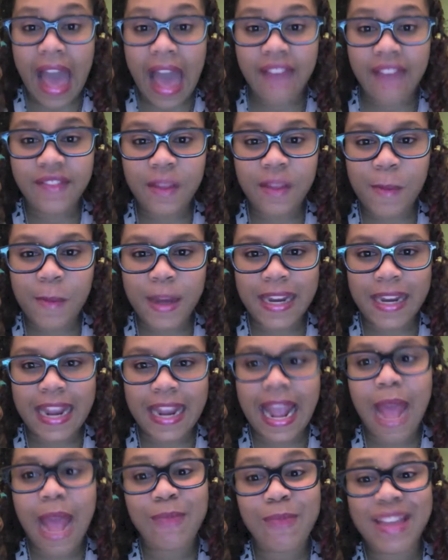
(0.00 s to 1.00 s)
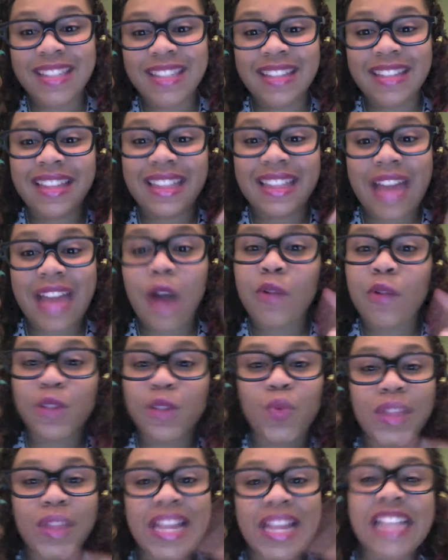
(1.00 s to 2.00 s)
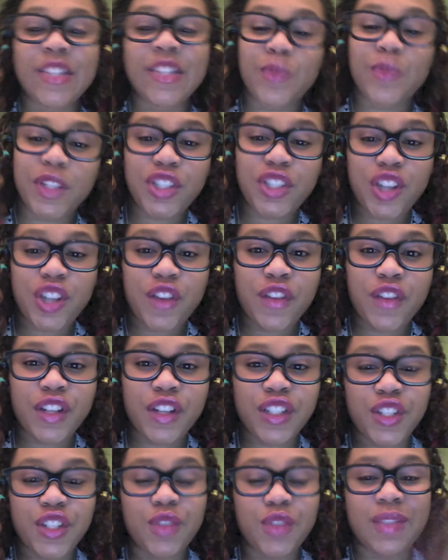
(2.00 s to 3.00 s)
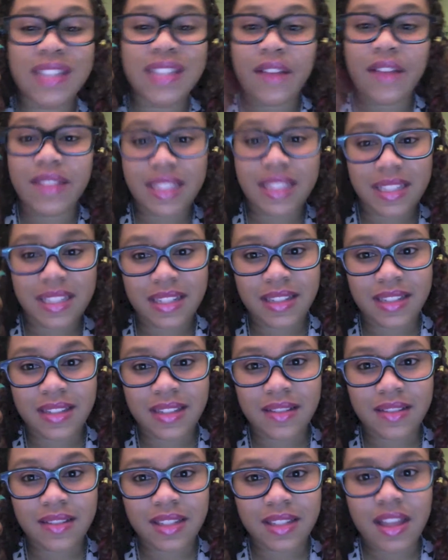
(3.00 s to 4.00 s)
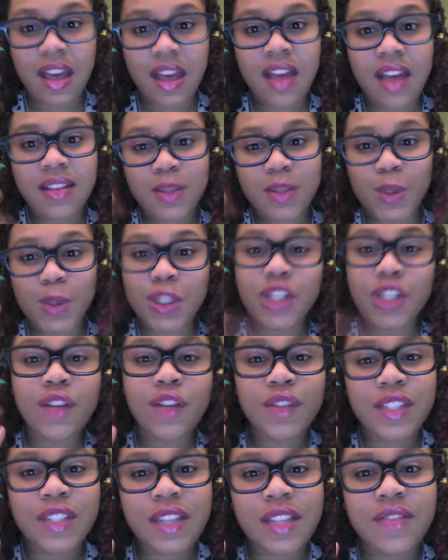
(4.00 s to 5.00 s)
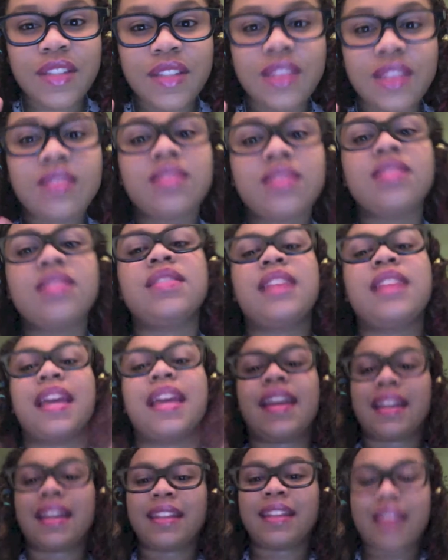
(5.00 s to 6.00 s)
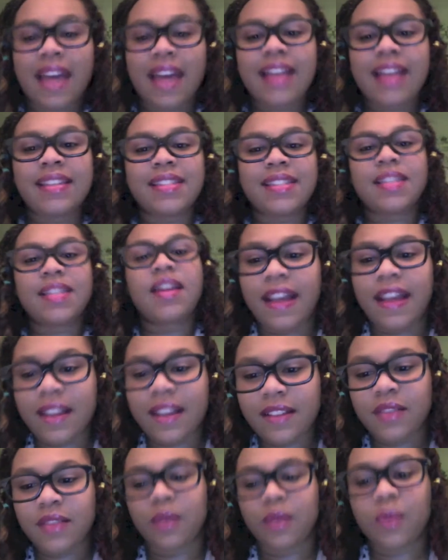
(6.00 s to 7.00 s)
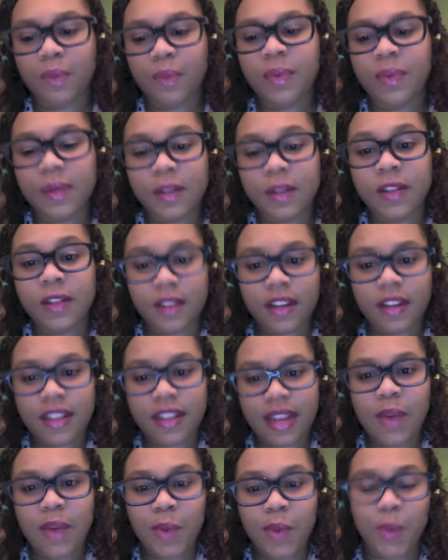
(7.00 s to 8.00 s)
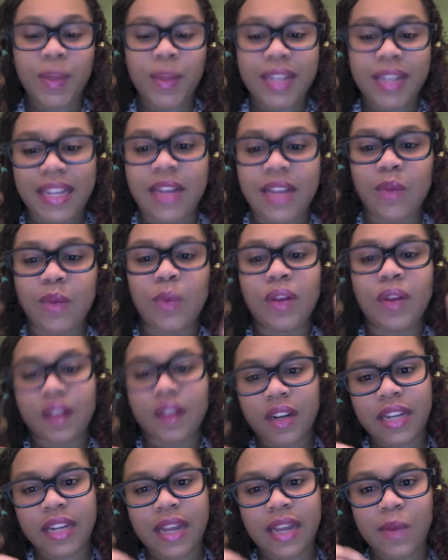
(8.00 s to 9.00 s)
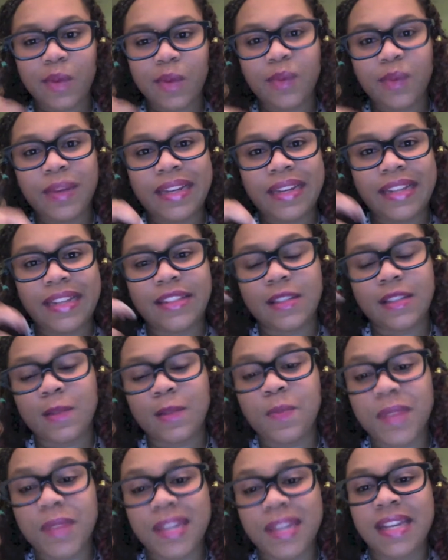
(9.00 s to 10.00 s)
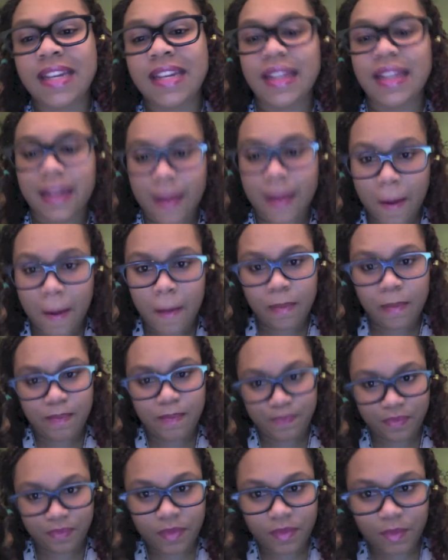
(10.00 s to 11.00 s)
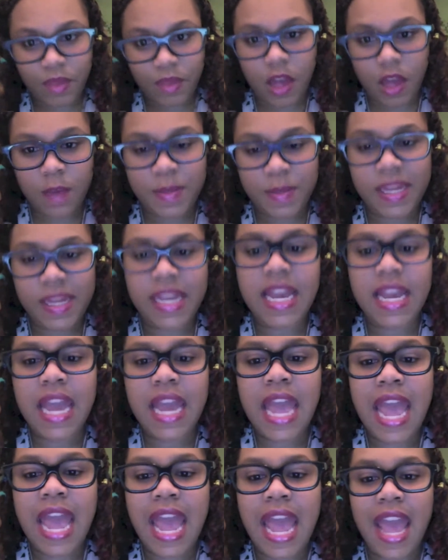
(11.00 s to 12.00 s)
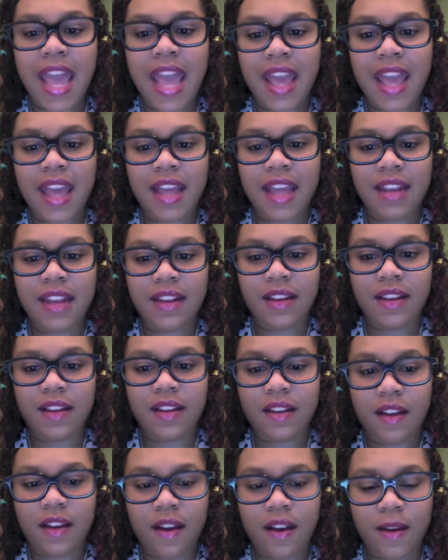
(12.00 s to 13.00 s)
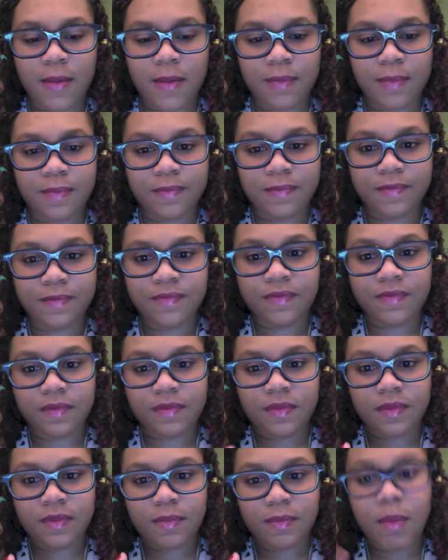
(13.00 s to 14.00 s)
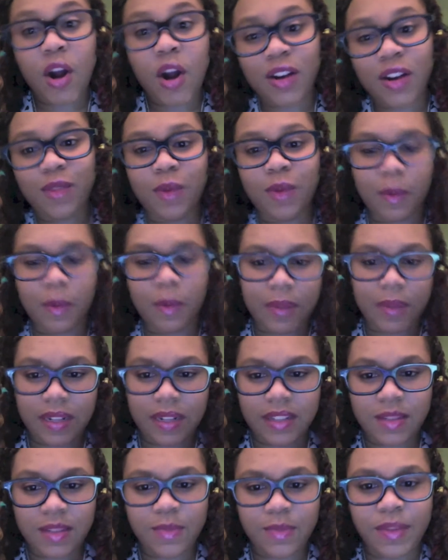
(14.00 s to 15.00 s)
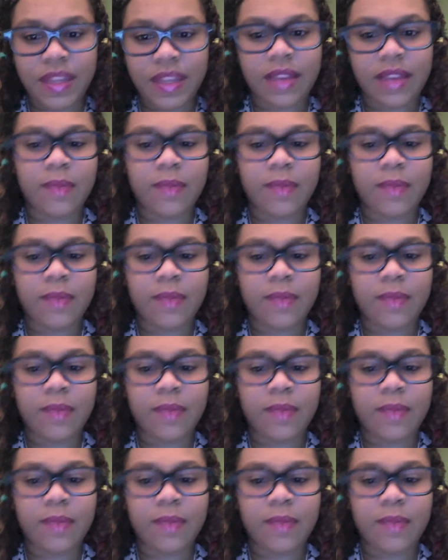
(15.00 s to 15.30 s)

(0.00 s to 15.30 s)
the money, and basically that was when they switched over to 7 seasons. Switching over to 7 seasons, like, yes, we're gonna get what we need. We're gonna get what we need to be Block B, and part of what we need to be